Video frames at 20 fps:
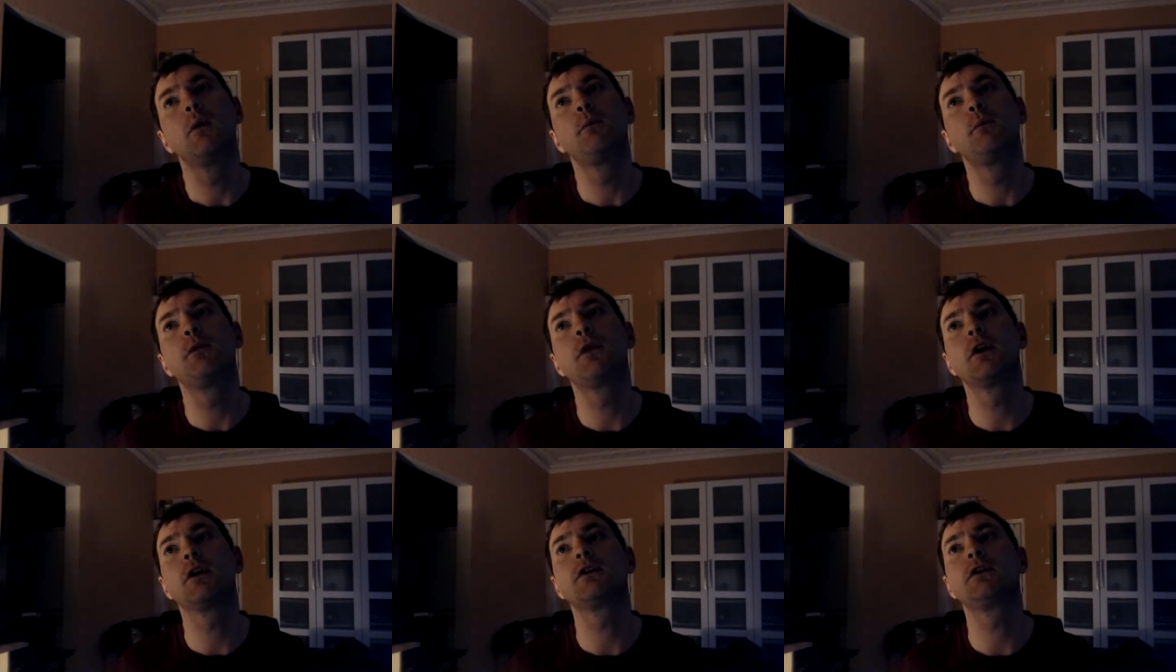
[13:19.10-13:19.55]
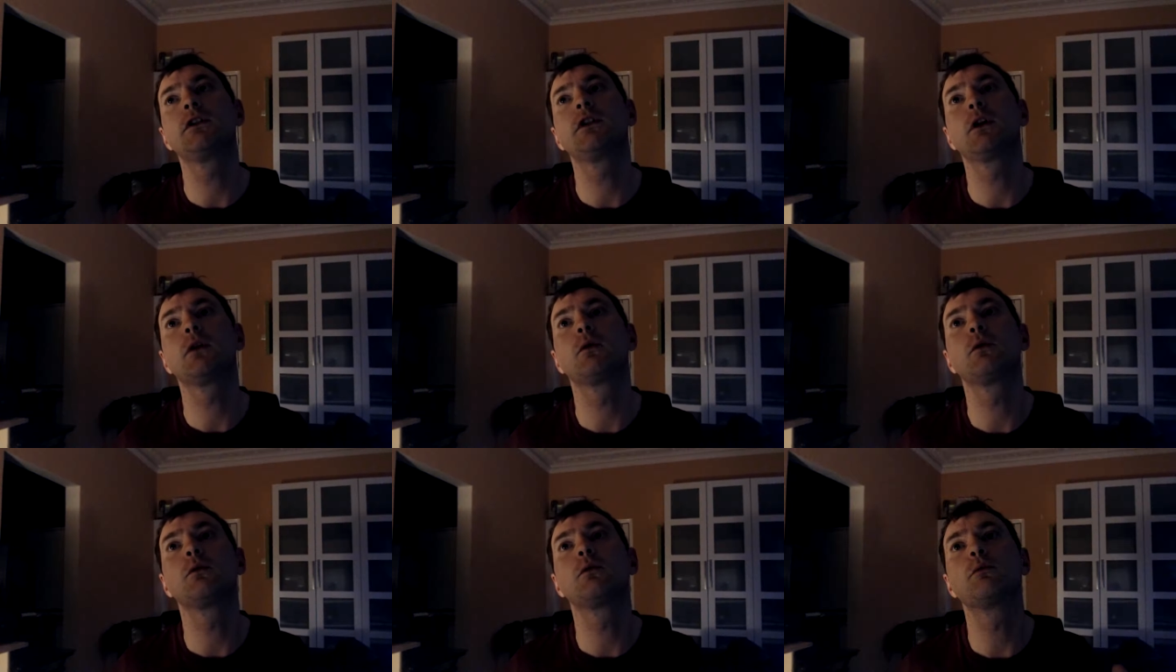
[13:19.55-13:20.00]
But
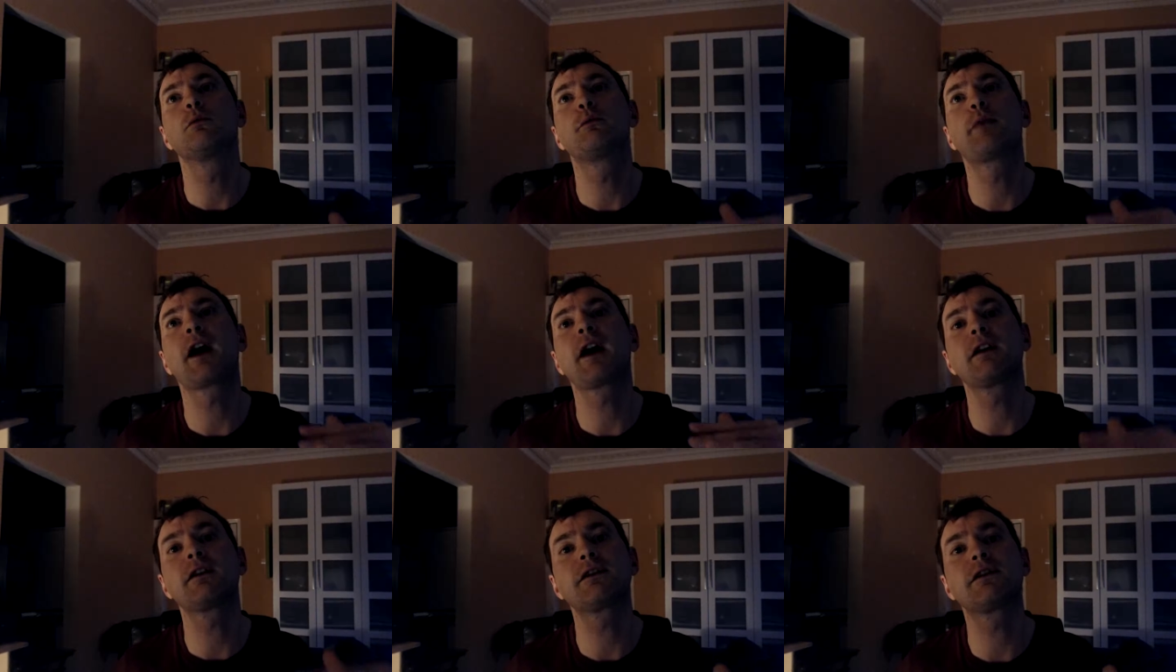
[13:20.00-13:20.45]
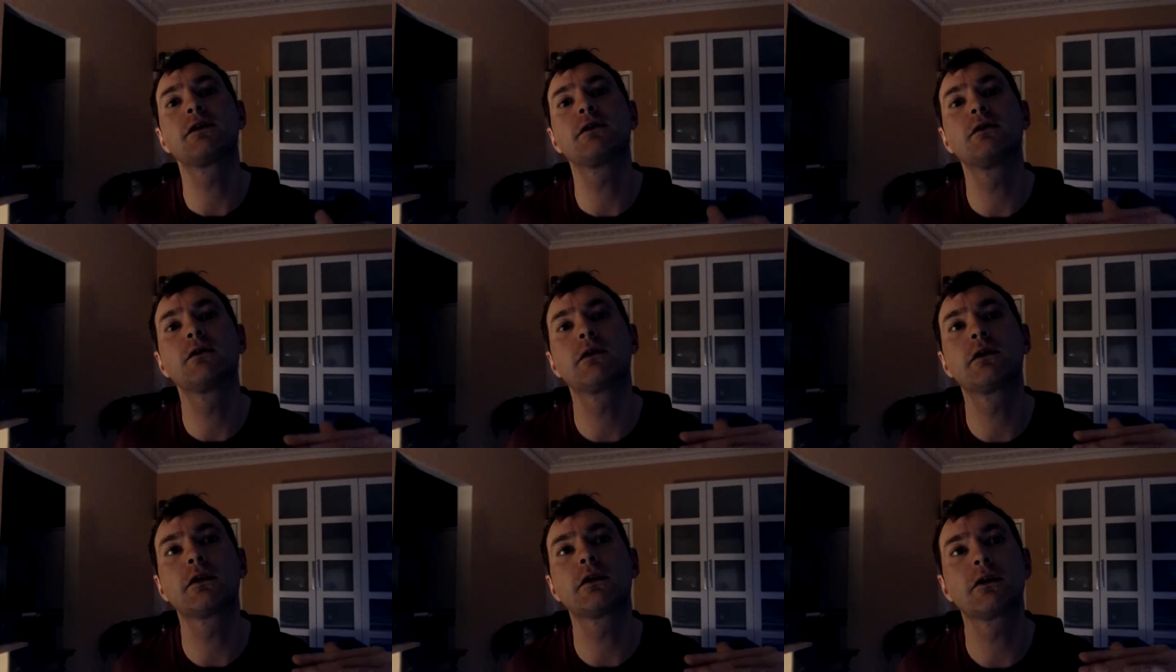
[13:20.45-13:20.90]
back to
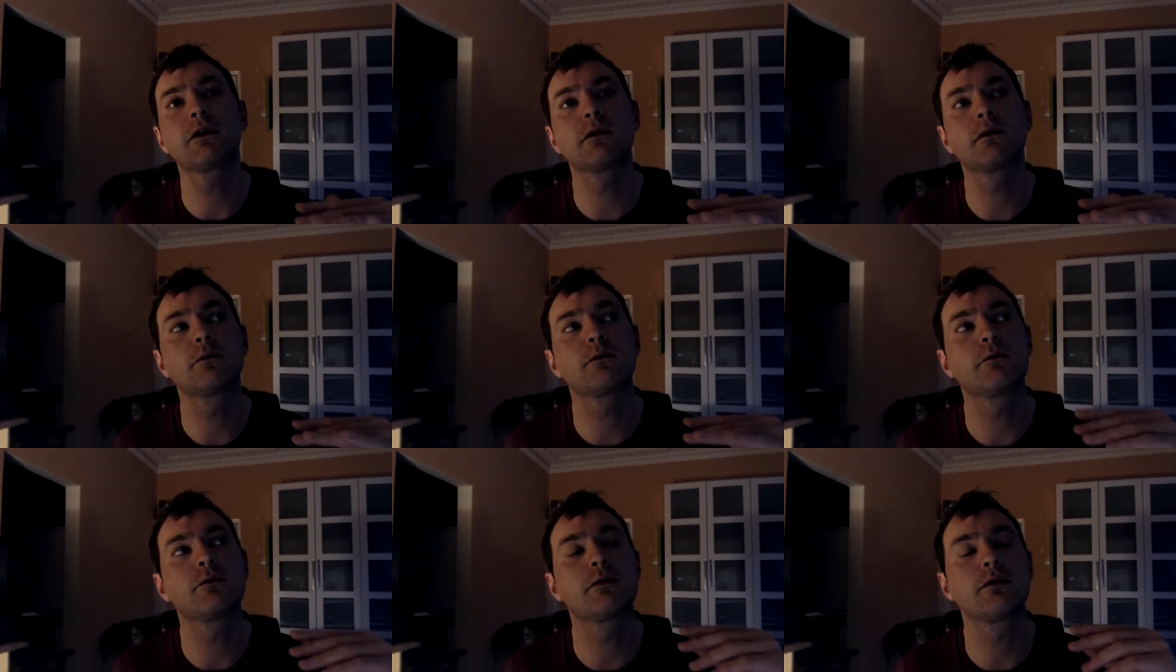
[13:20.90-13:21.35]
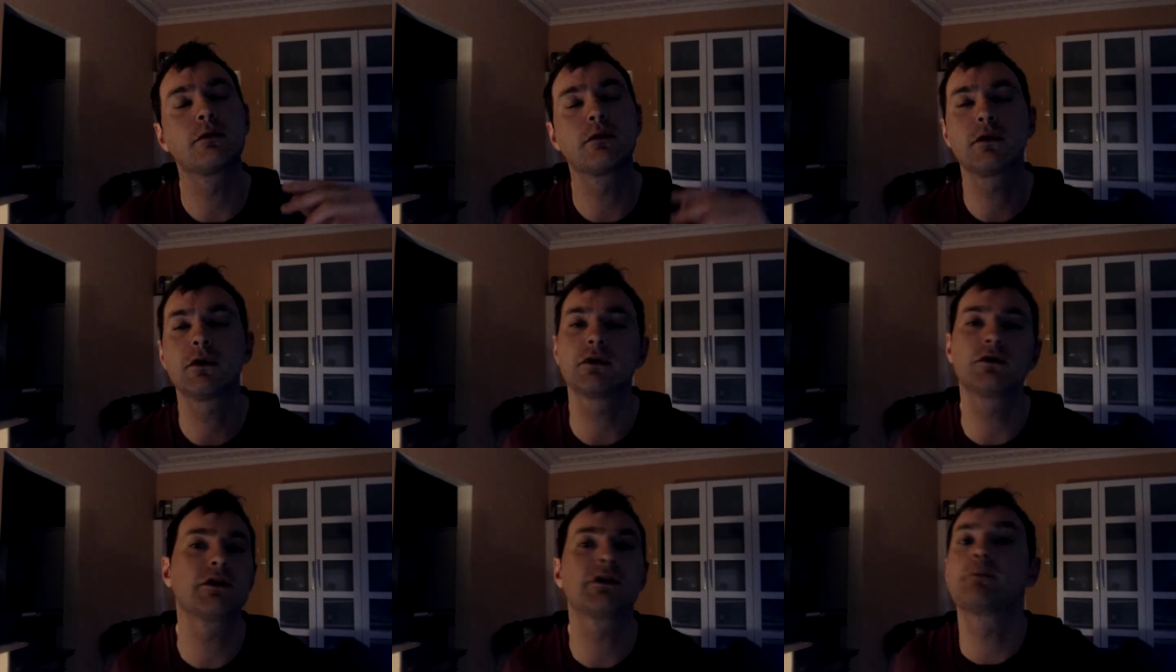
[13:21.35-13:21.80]

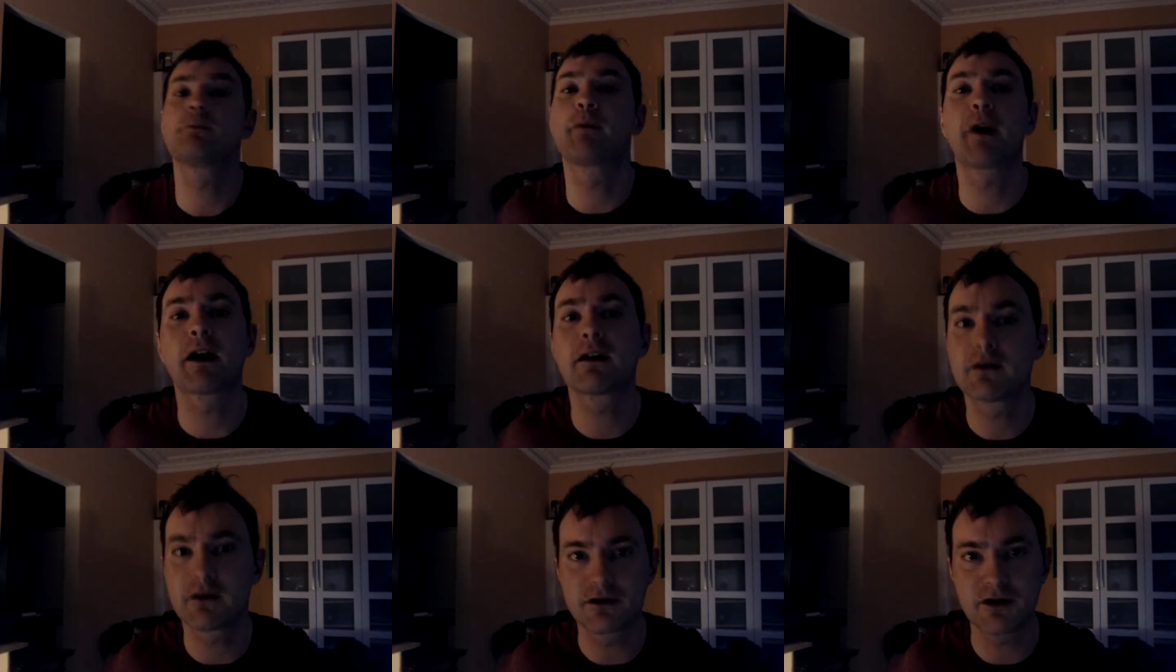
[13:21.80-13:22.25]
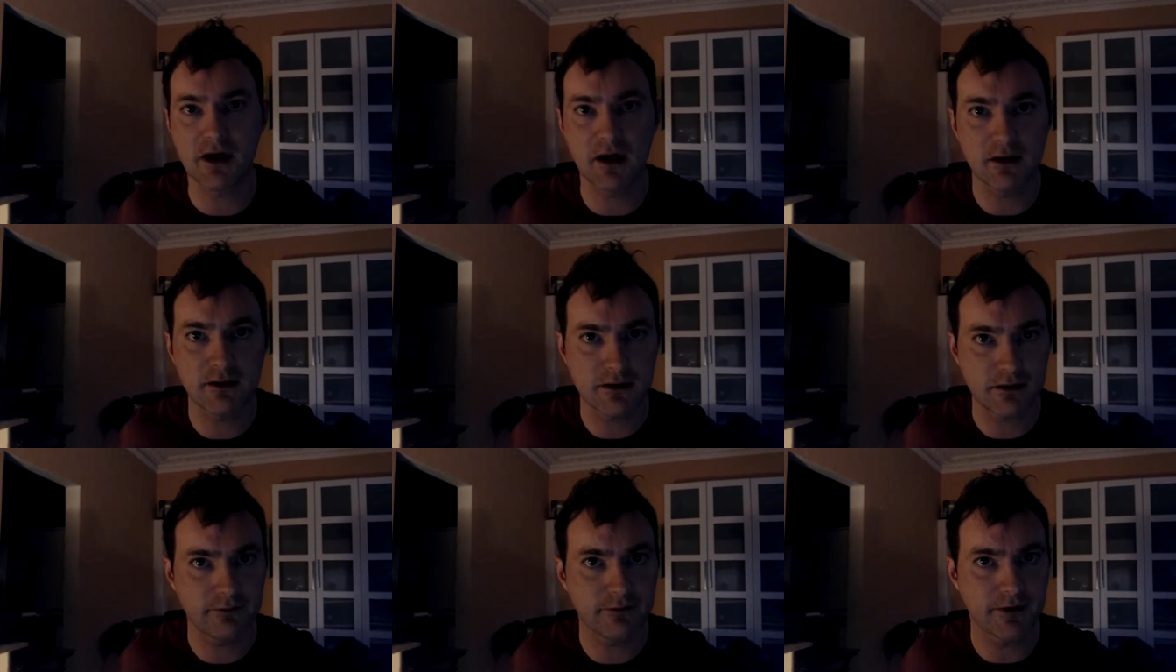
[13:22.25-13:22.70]
just back to
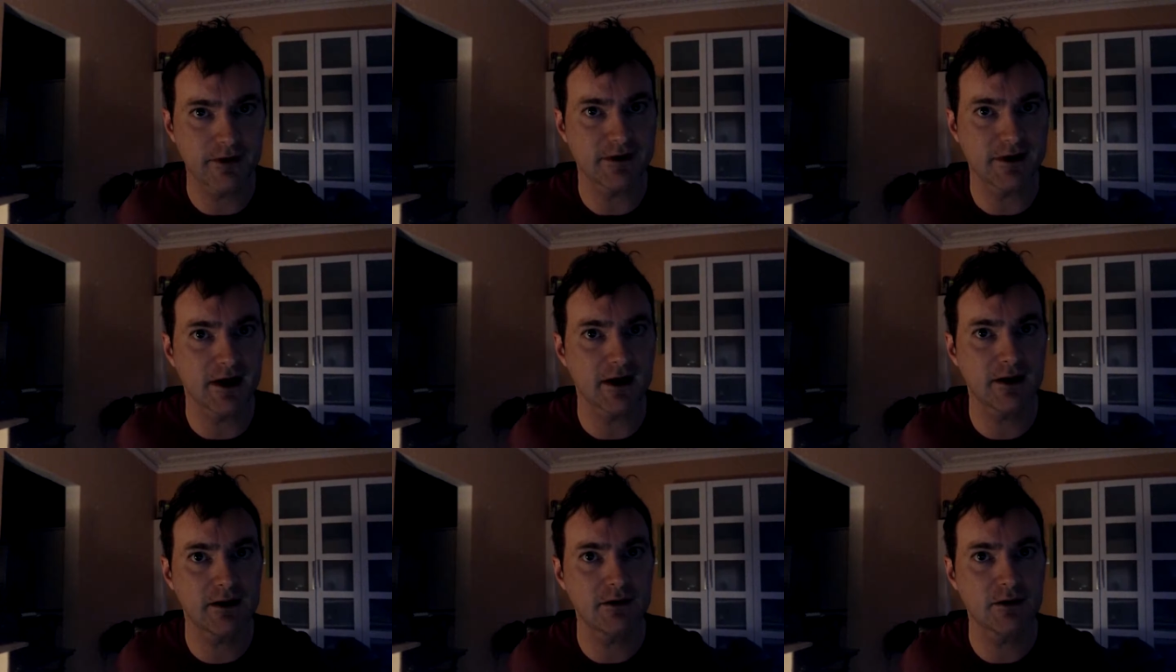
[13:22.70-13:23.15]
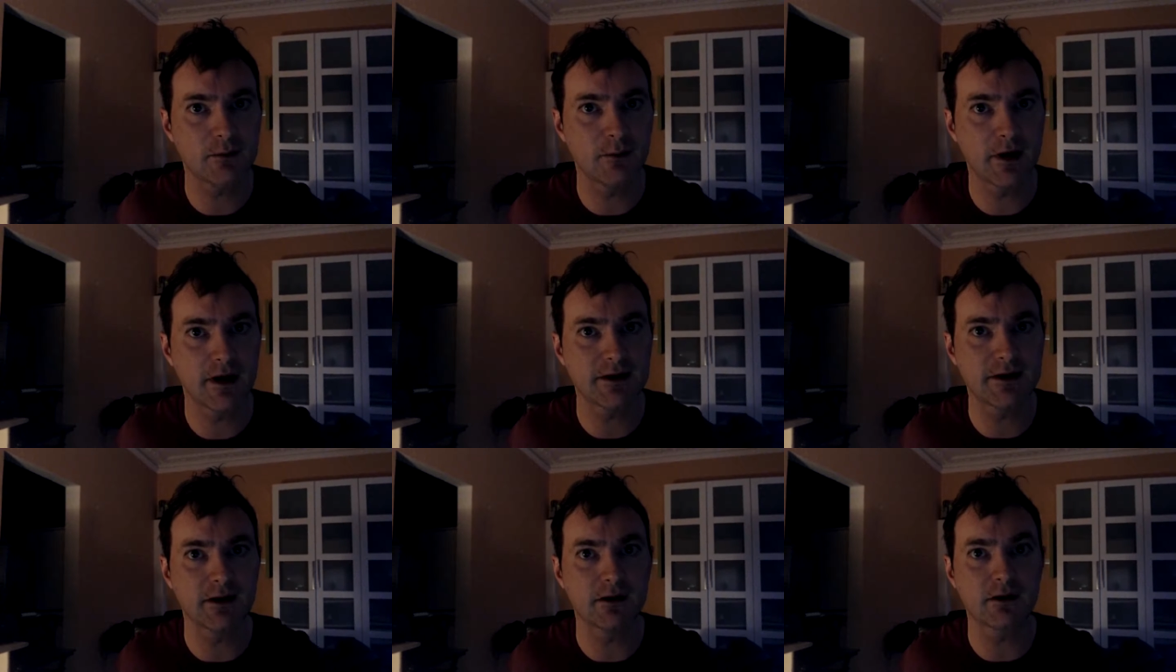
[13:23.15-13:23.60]
challenging for the title,
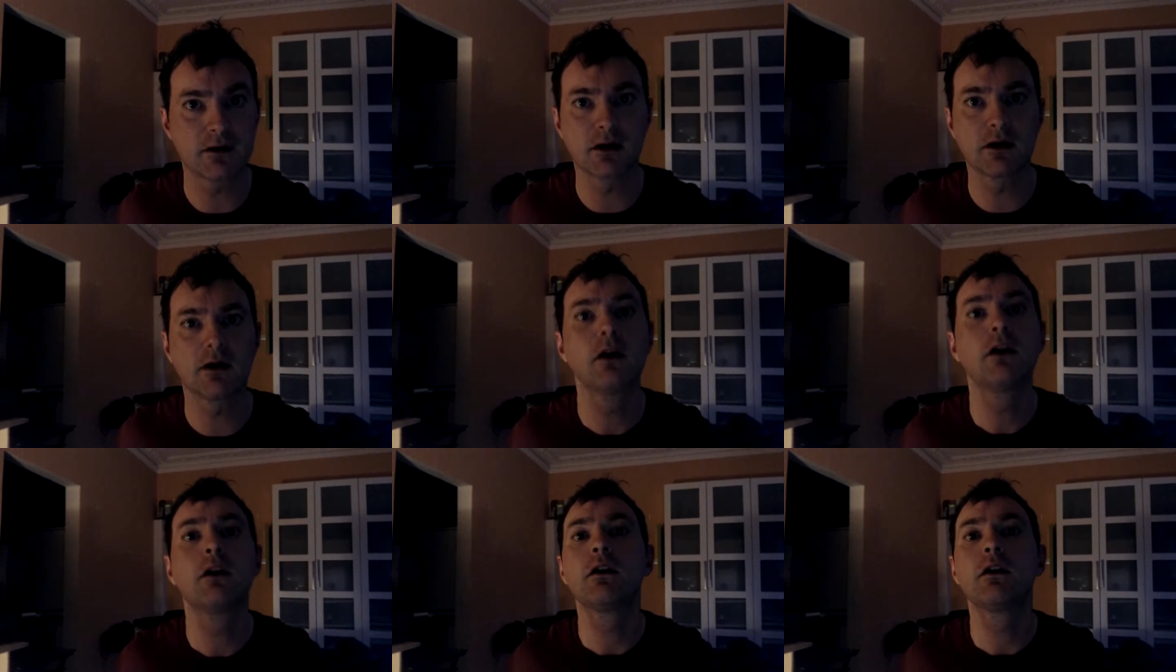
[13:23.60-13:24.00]
basically.